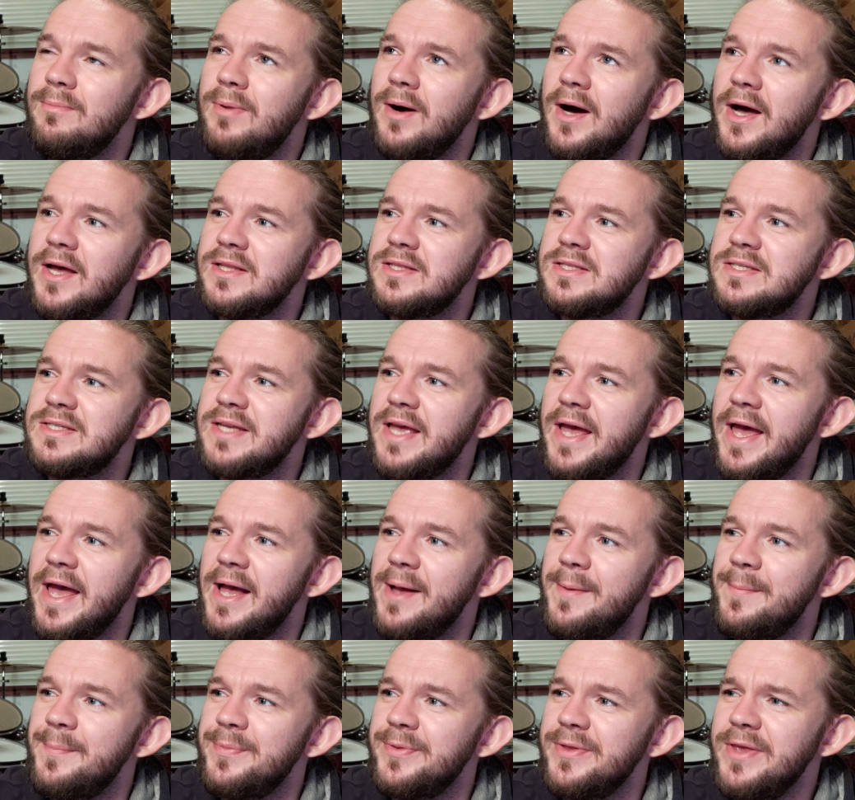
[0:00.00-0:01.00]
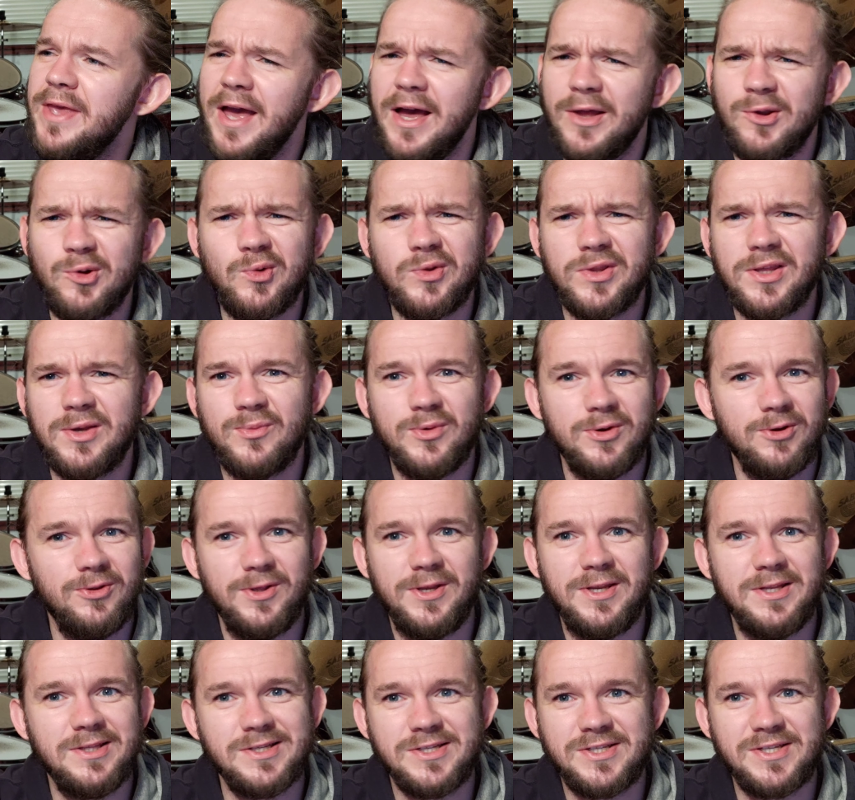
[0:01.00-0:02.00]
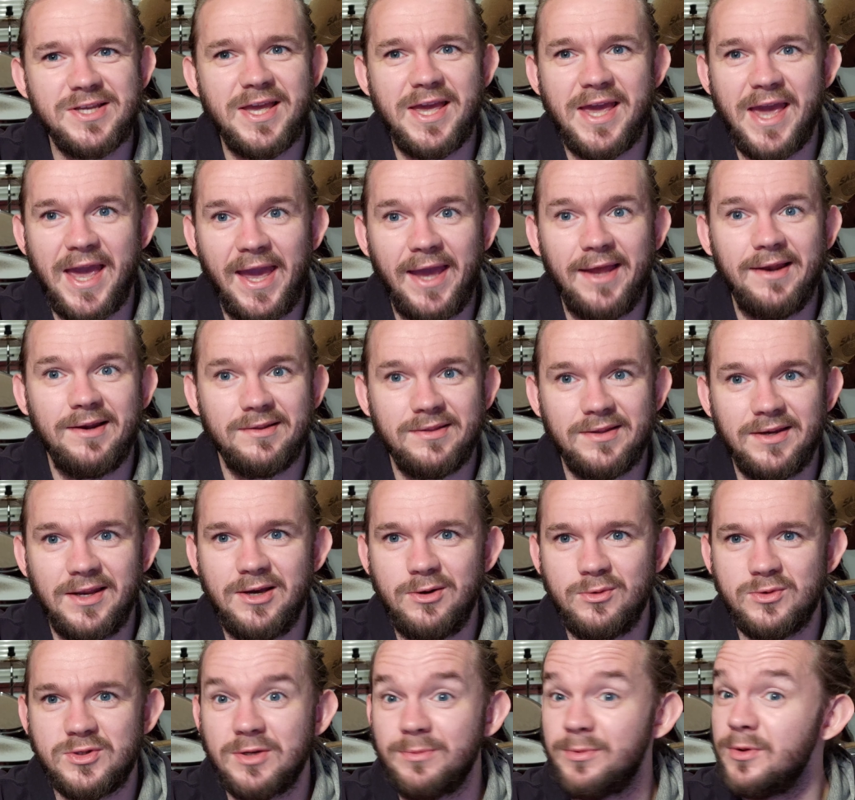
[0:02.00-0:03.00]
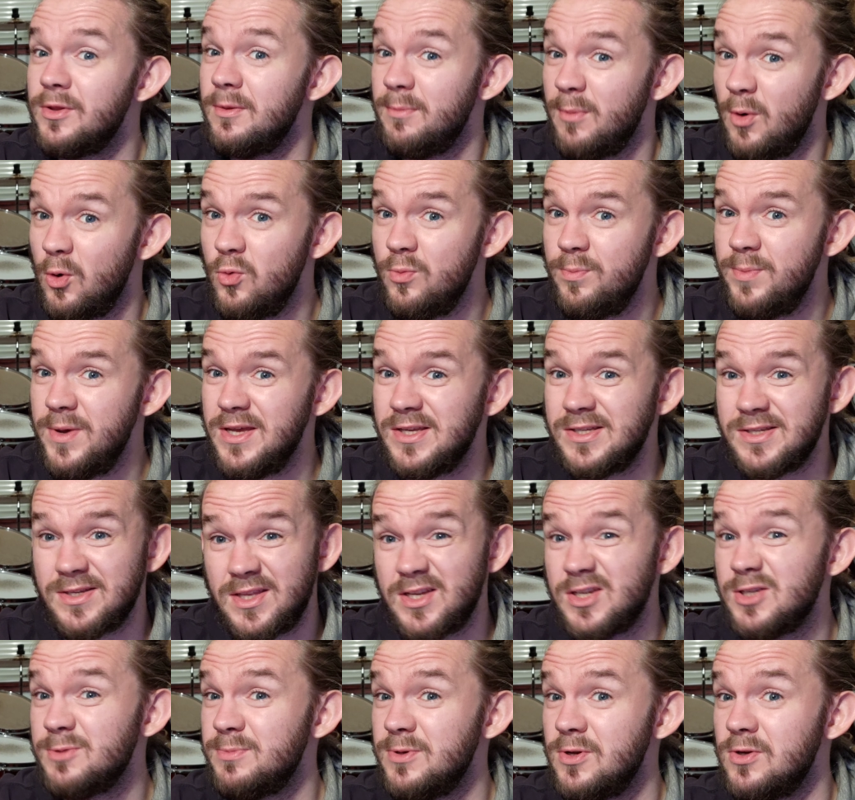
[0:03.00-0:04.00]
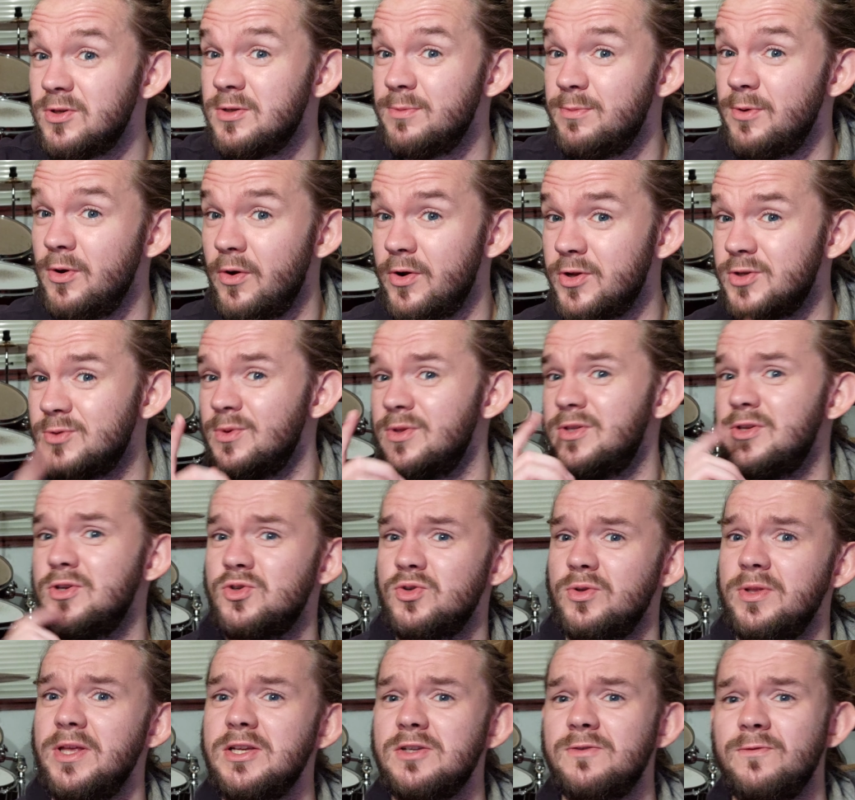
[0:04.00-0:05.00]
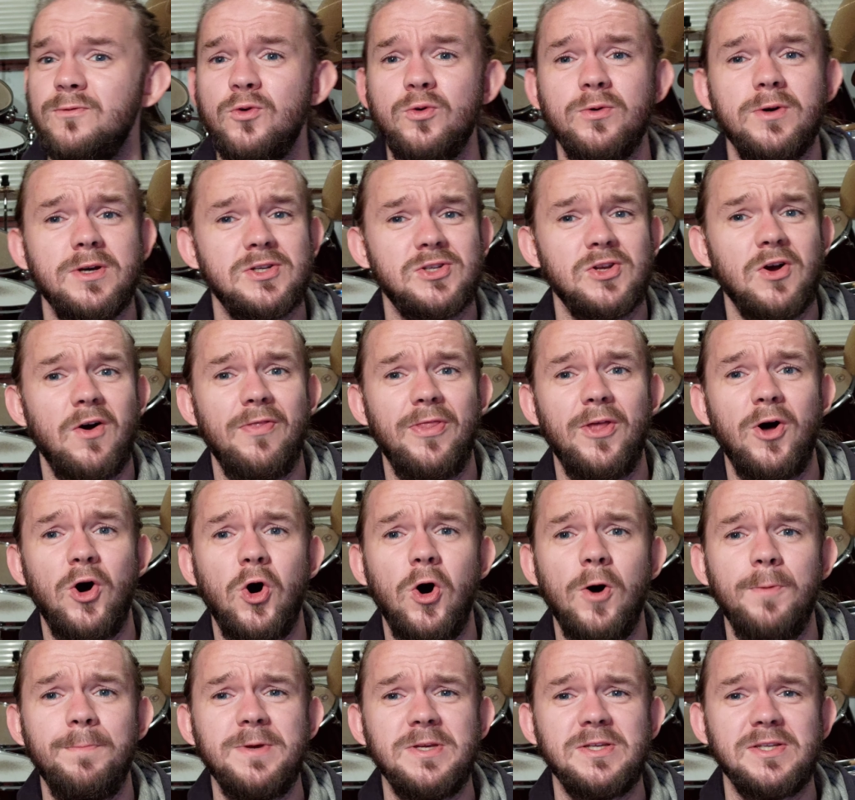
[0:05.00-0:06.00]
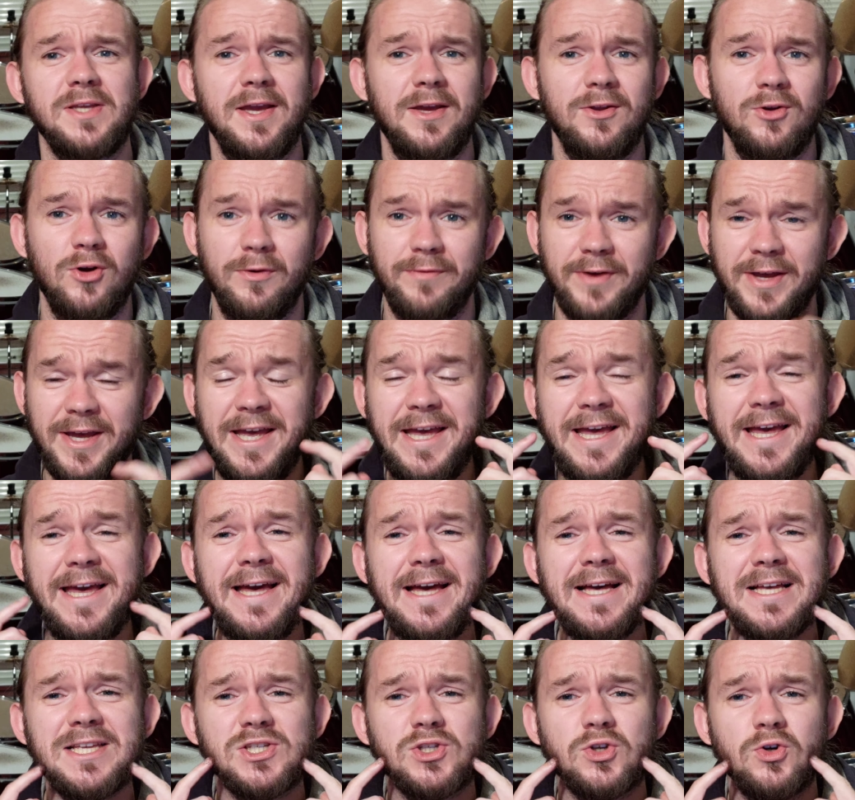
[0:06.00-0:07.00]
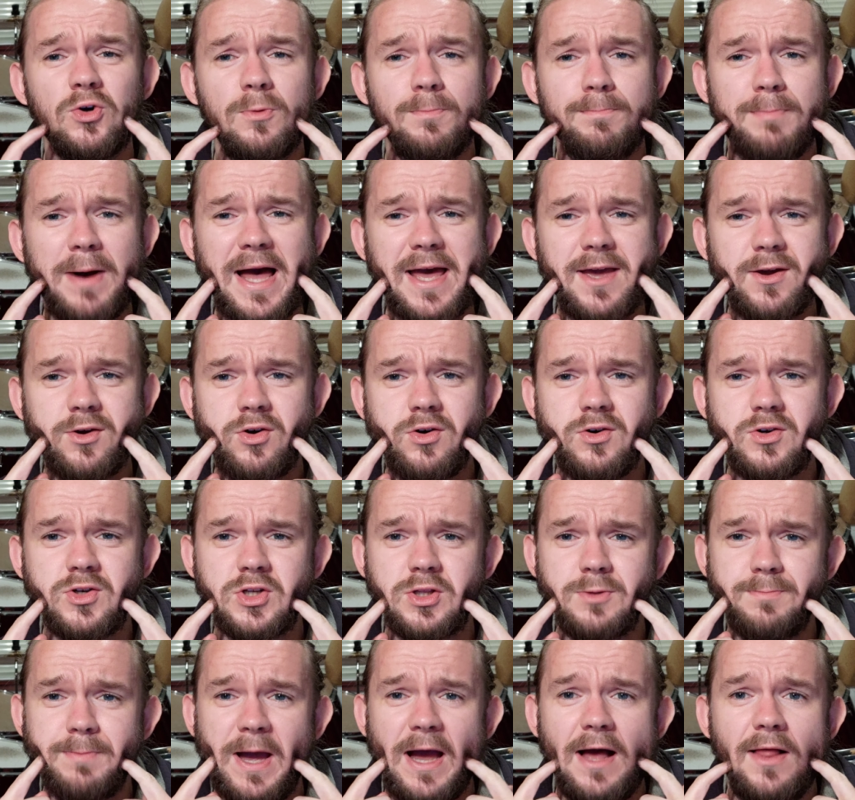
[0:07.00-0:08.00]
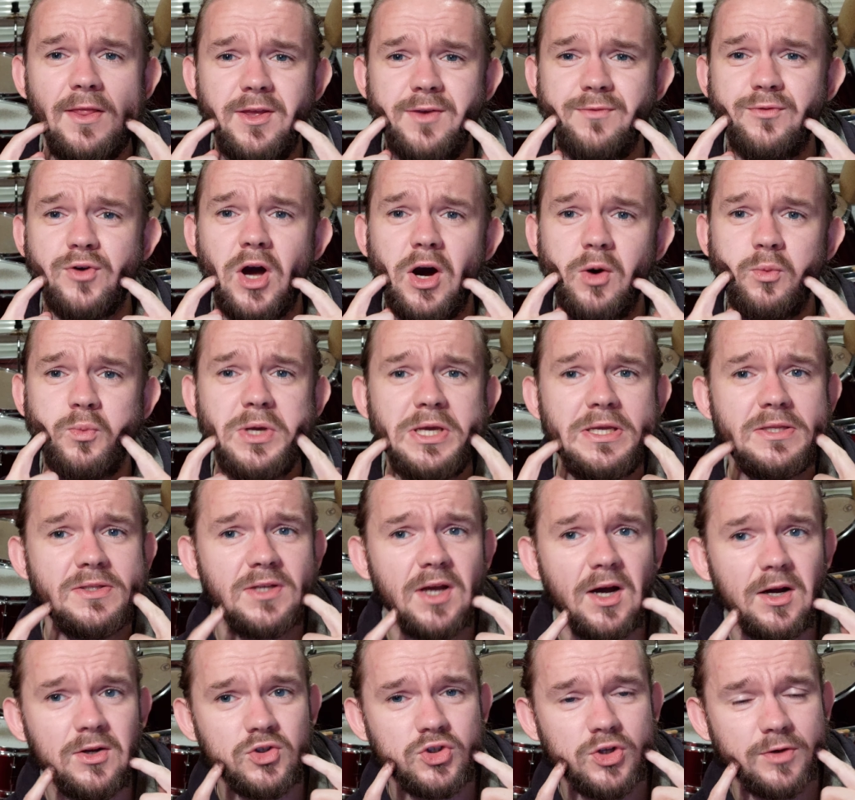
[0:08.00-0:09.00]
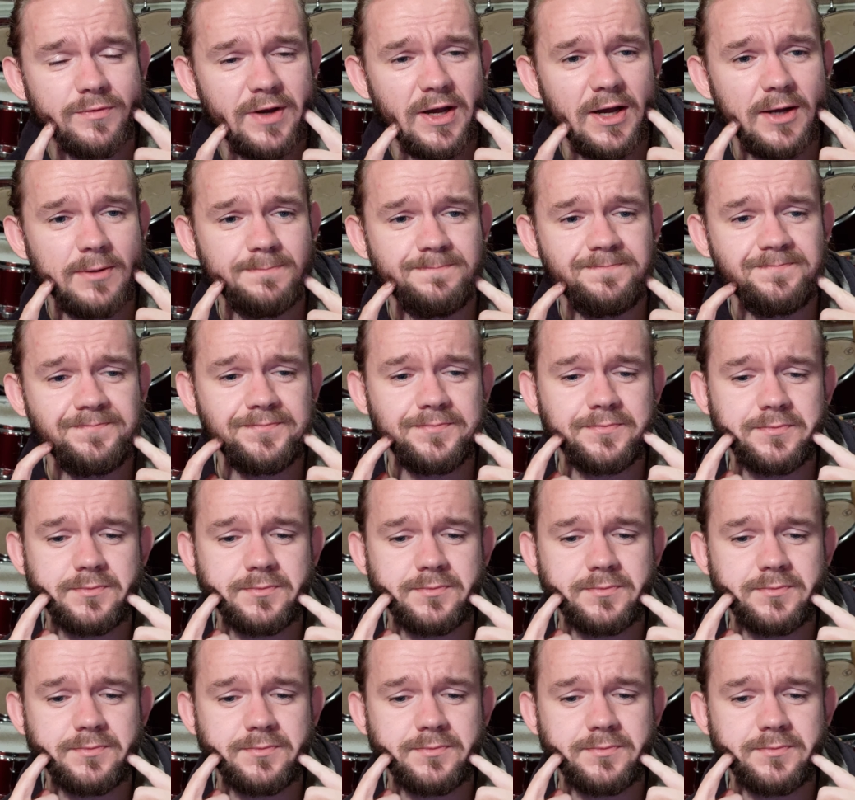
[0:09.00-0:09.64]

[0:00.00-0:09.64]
But yeah, I don't think we really need to say anything else about the malt base of this beer, to be honest with you. So let's focus on the hoppy side of it. So back corners of the palate, you've got a wee touch of a